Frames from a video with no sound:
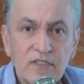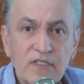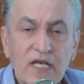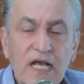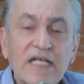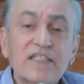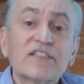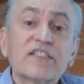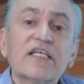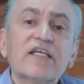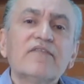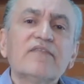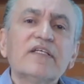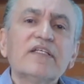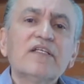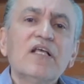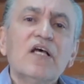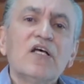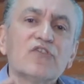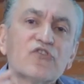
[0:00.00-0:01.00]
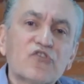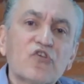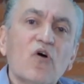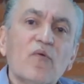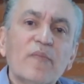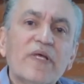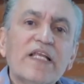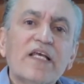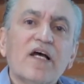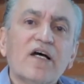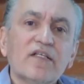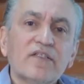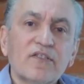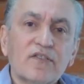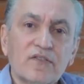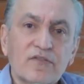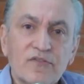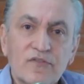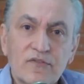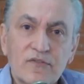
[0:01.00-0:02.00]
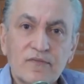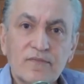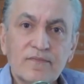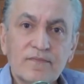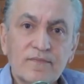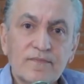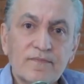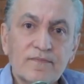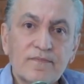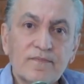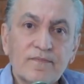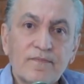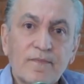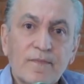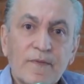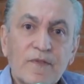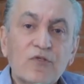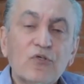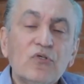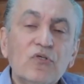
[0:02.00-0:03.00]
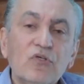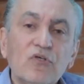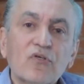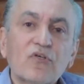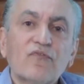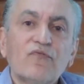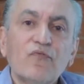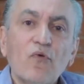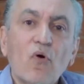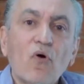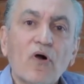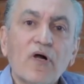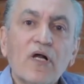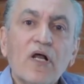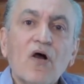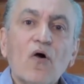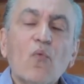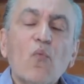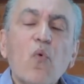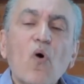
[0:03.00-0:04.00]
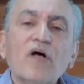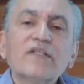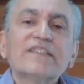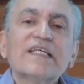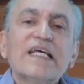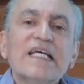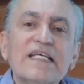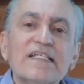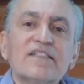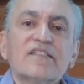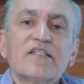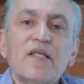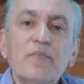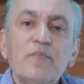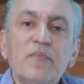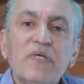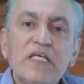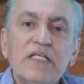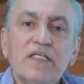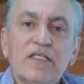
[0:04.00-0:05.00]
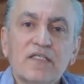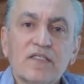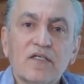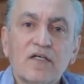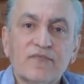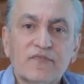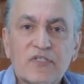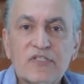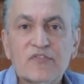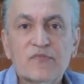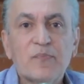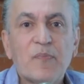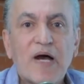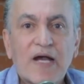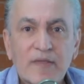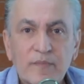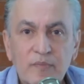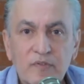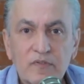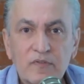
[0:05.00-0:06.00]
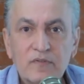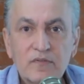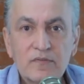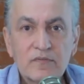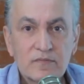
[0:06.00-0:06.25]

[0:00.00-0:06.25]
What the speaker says: has given so many others to look for what is the meaning of this Bible